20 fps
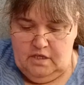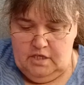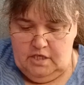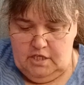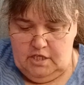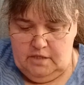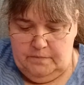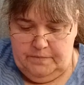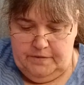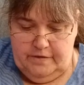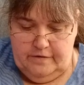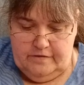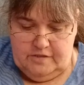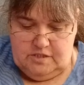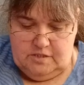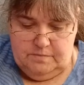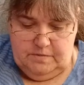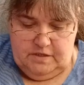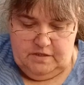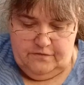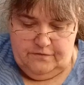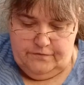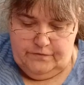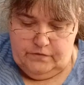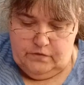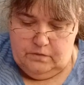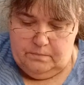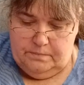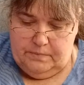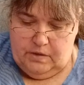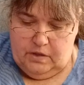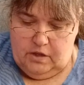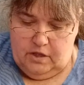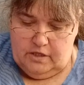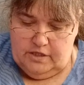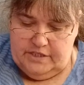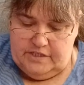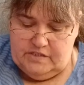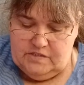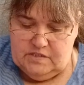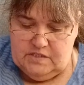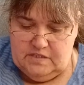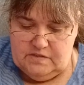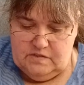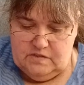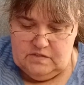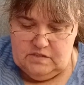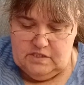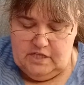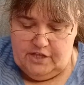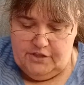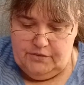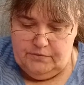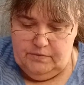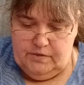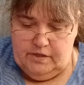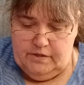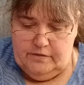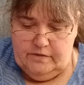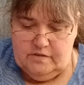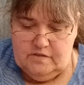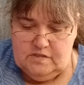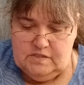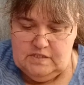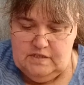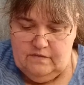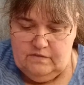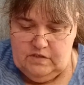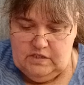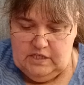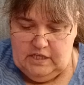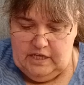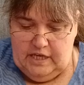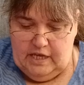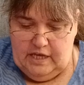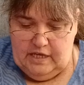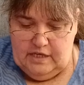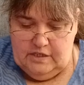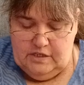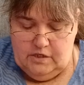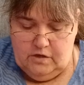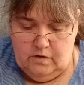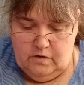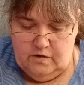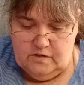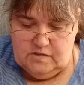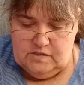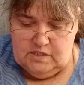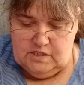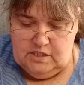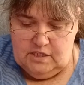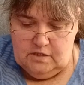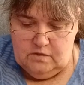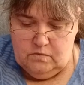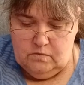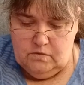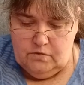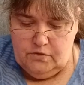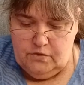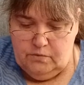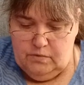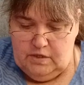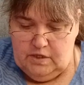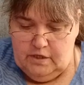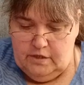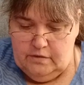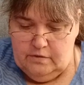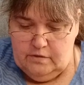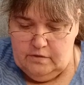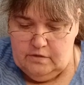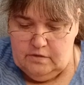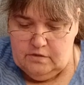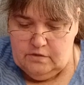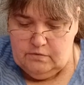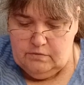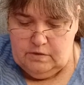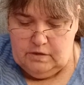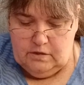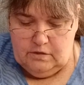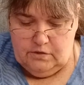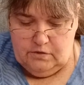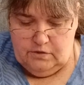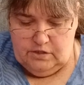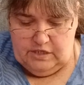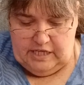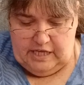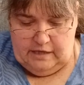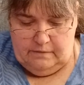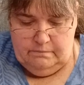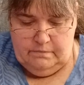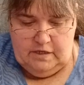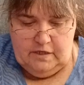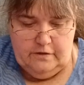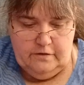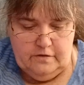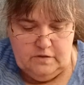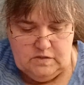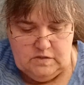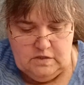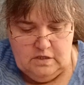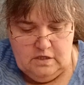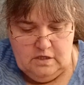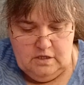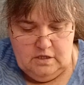It appears to be a full ball. It says it's got 370 yards in it, or 338 meters.